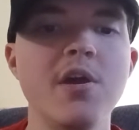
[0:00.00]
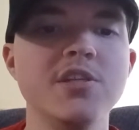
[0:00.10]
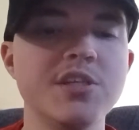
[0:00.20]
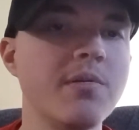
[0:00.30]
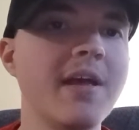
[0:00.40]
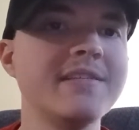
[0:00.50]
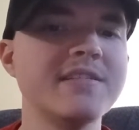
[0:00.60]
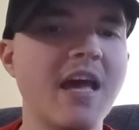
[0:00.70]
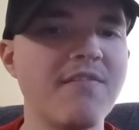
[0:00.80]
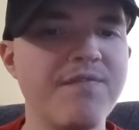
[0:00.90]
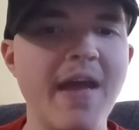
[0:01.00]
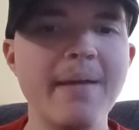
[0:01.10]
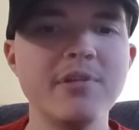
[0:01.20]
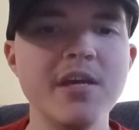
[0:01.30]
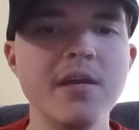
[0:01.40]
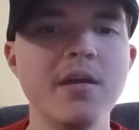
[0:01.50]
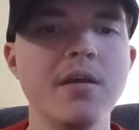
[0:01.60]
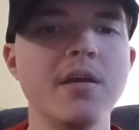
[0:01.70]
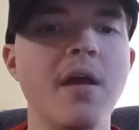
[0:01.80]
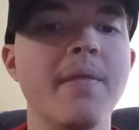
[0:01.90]
she realizes that family...
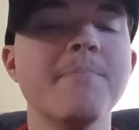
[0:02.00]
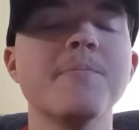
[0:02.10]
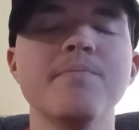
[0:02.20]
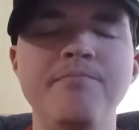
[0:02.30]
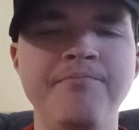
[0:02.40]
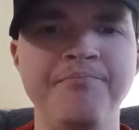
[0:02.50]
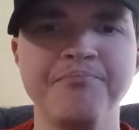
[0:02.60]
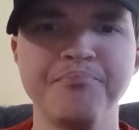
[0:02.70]
she